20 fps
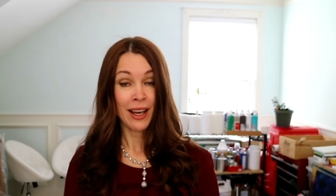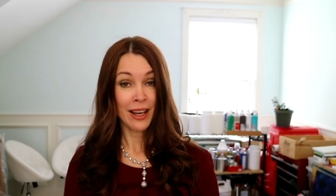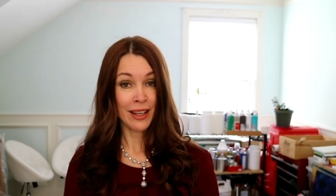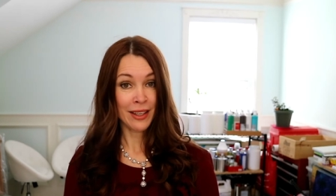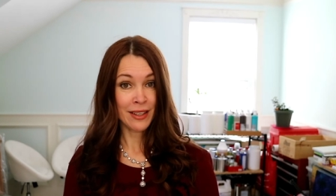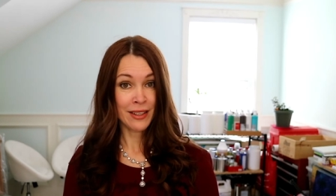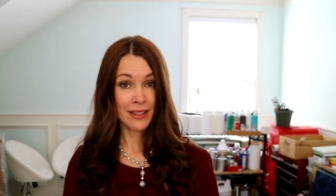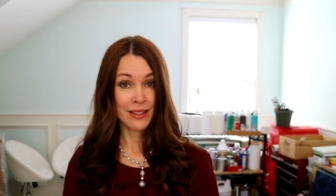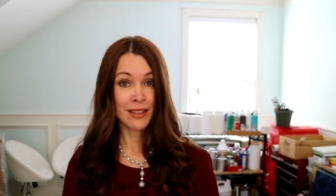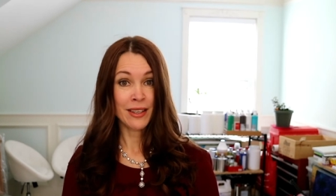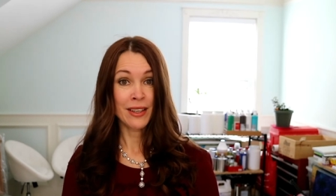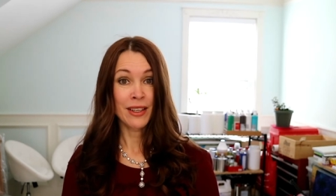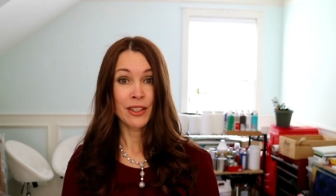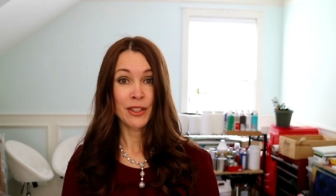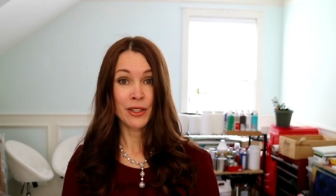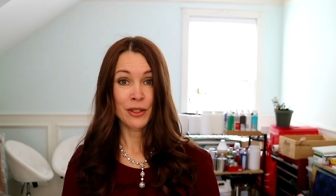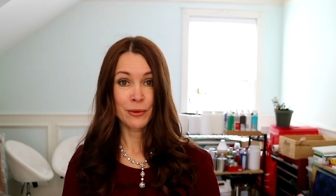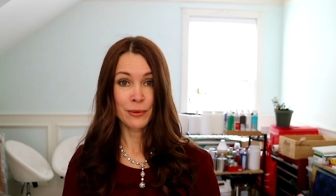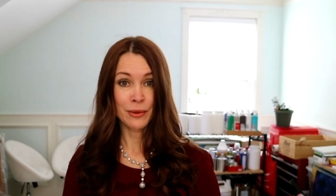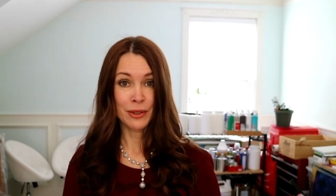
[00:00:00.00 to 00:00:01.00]
and
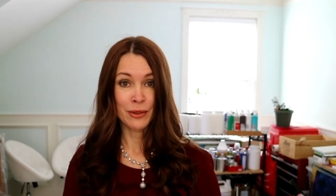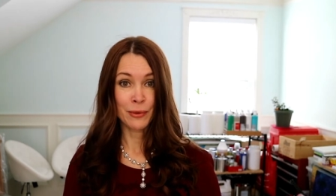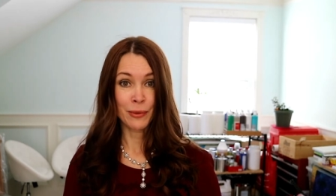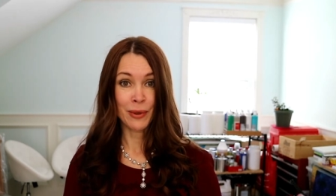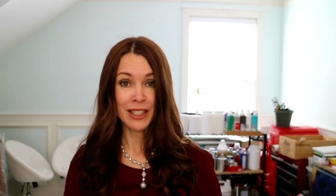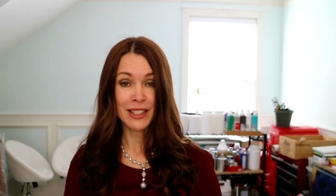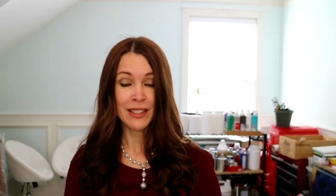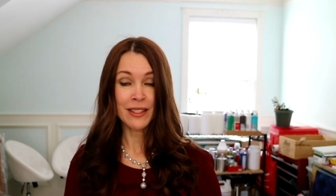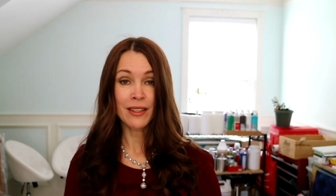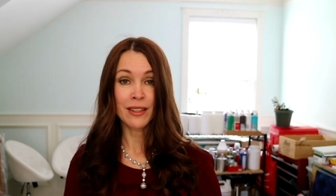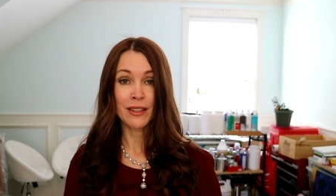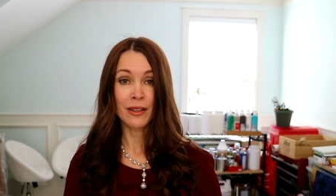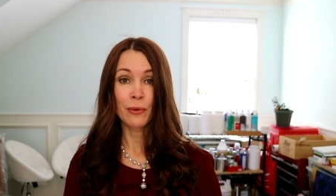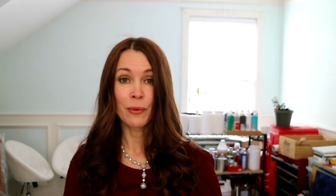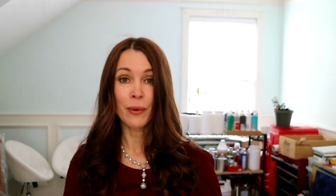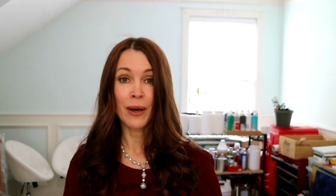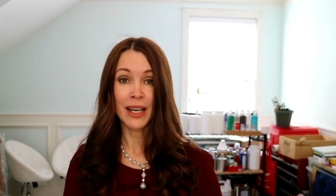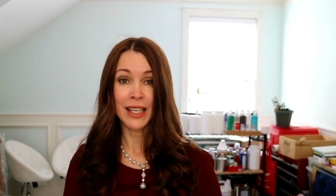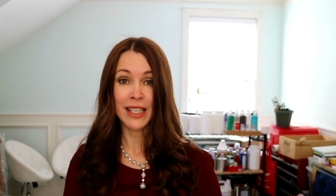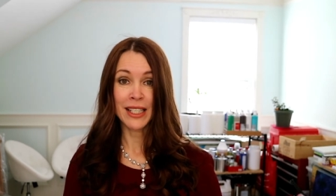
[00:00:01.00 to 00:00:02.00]
you would wonder
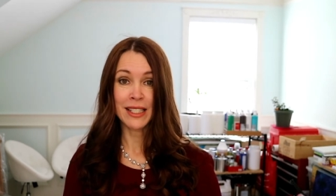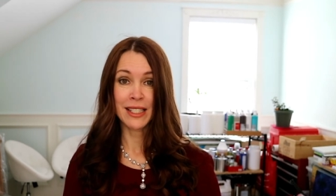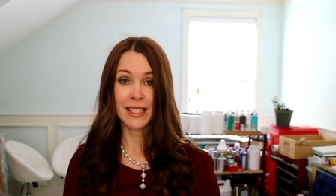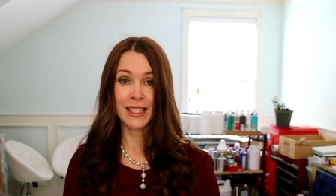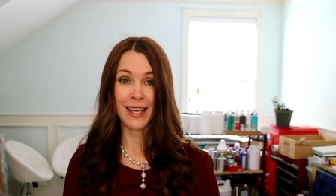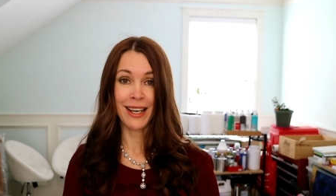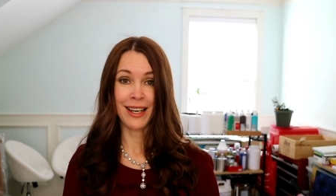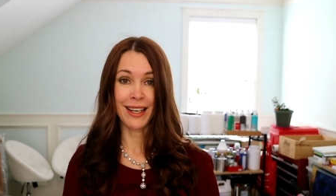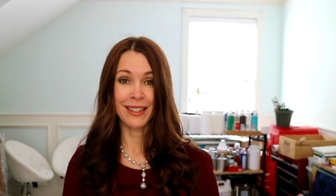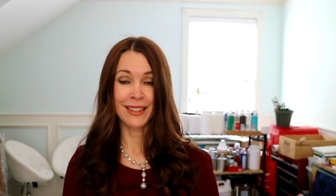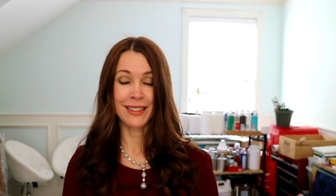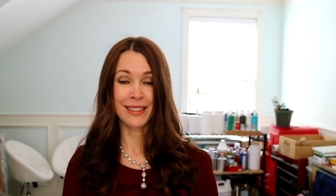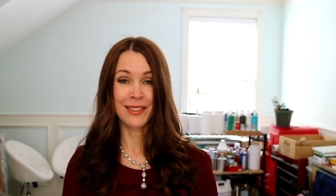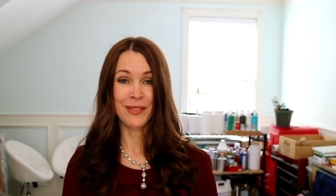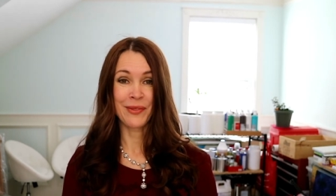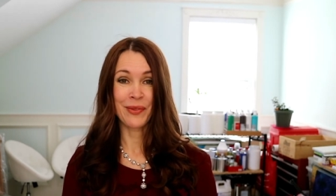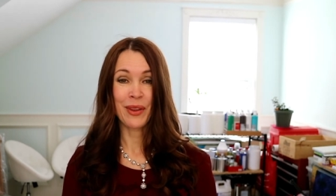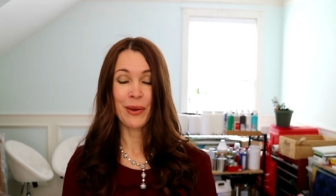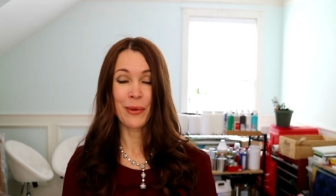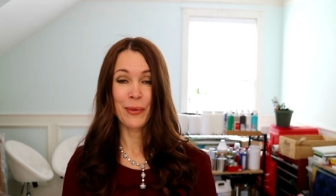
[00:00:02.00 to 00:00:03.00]
why is that
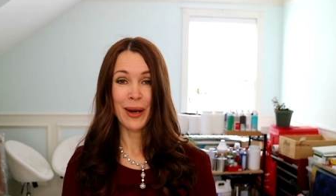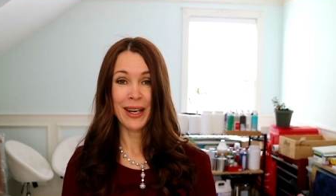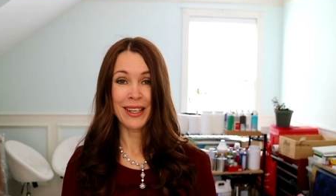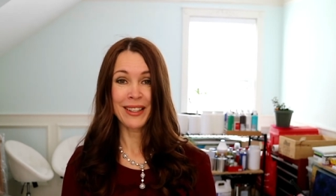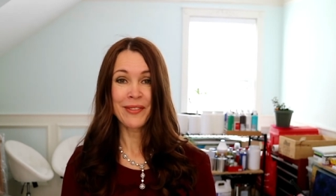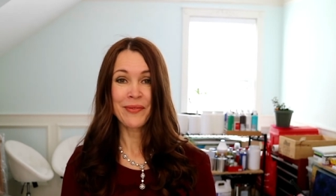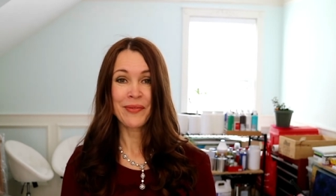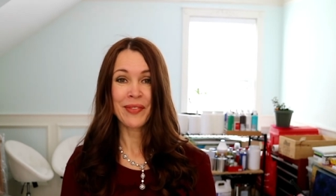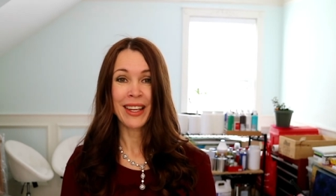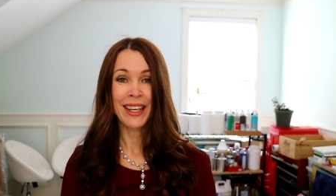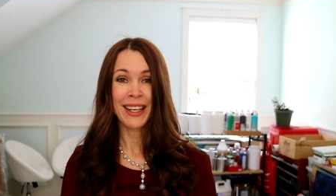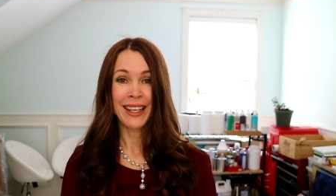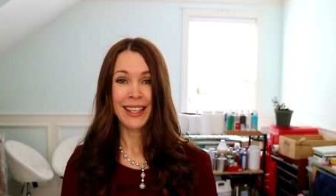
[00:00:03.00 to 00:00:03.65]
well